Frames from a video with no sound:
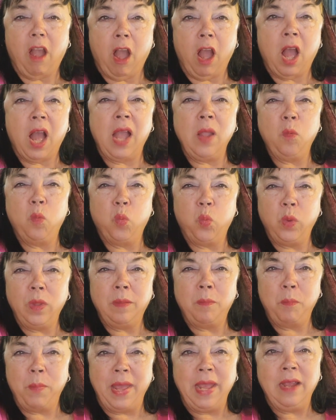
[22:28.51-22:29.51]
I will
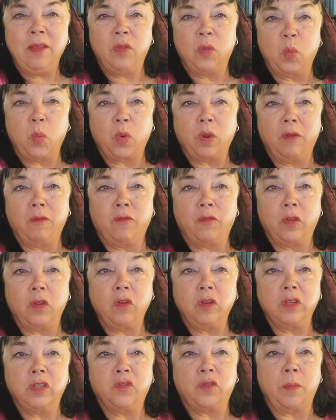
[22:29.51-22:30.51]
make the world
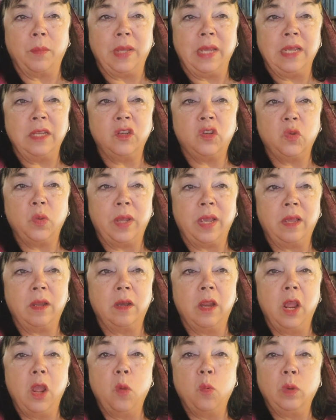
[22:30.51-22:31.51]
flourish from end to
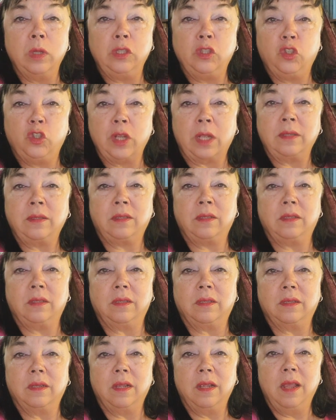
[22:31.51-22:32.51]
end with
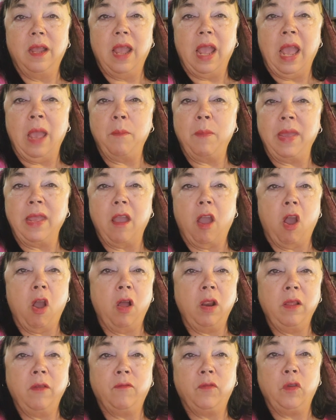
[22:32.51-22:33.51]
justice, and may
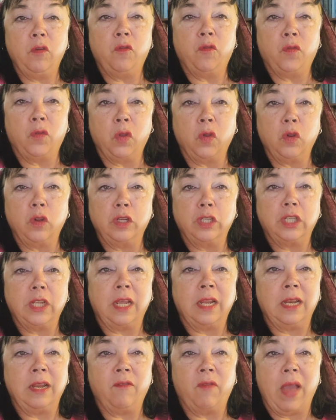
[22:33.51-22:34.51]
all of you flourish
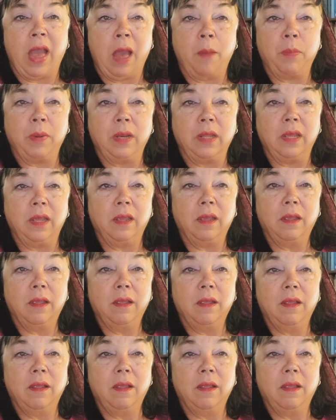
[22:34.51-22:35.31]
and live happily.